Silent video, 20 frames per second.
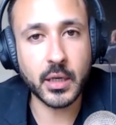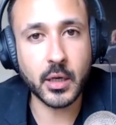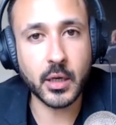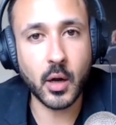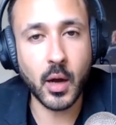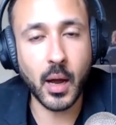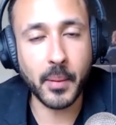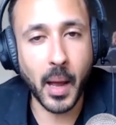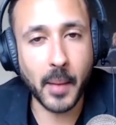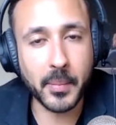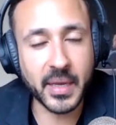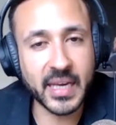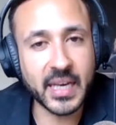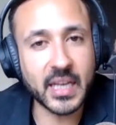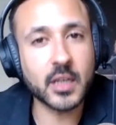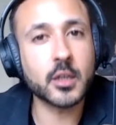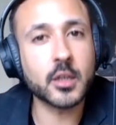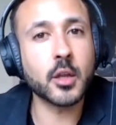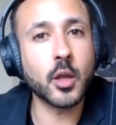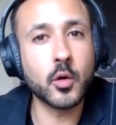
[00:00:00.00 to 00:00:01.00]
You know, I'm
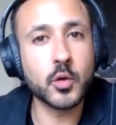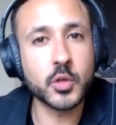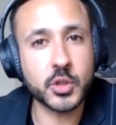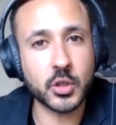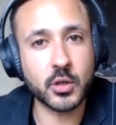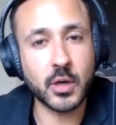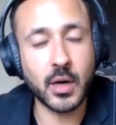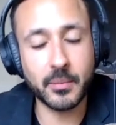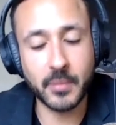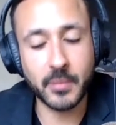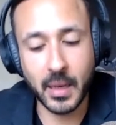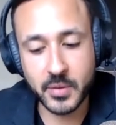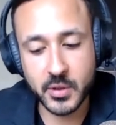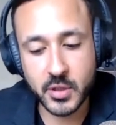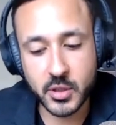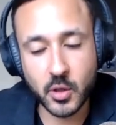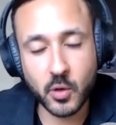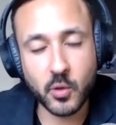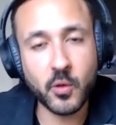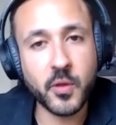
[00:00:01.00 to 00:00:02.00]
getting closer. I'm
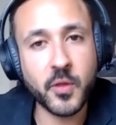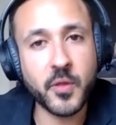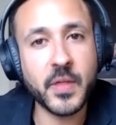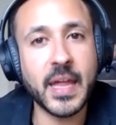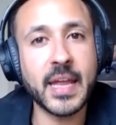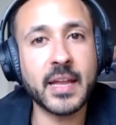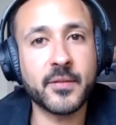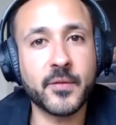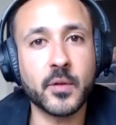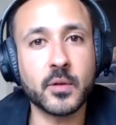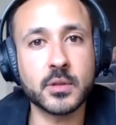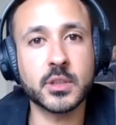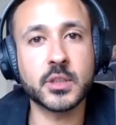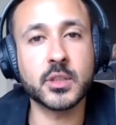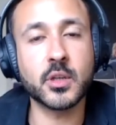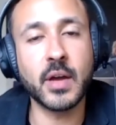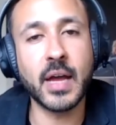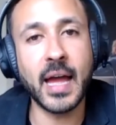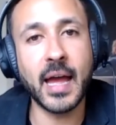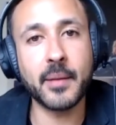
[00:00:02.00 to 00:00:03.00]
so thankful and
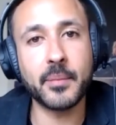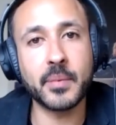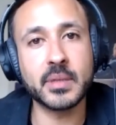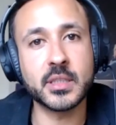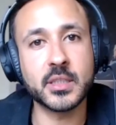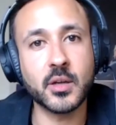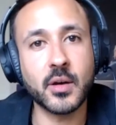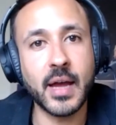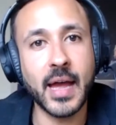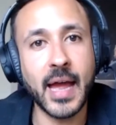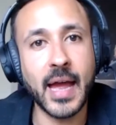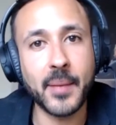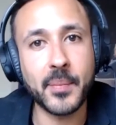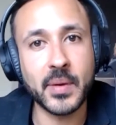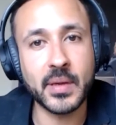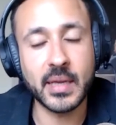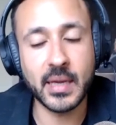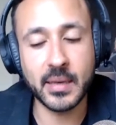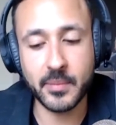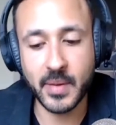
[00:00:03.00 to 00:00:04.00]
so
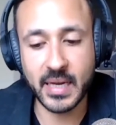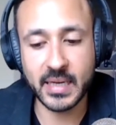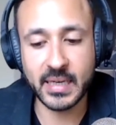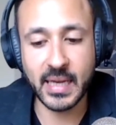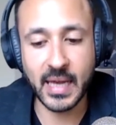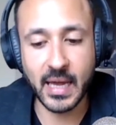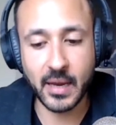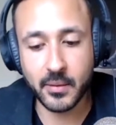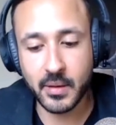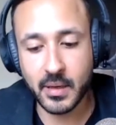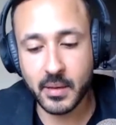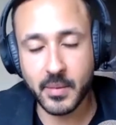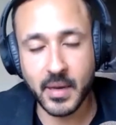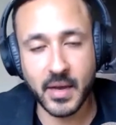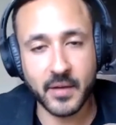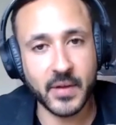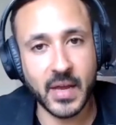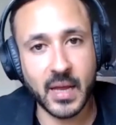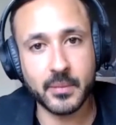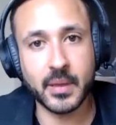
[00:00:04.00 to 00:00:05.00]
happy. And my dad and
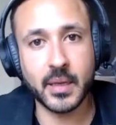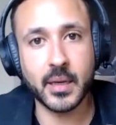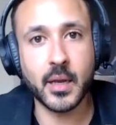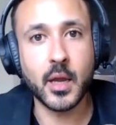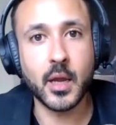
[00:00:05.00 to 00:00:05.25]
my family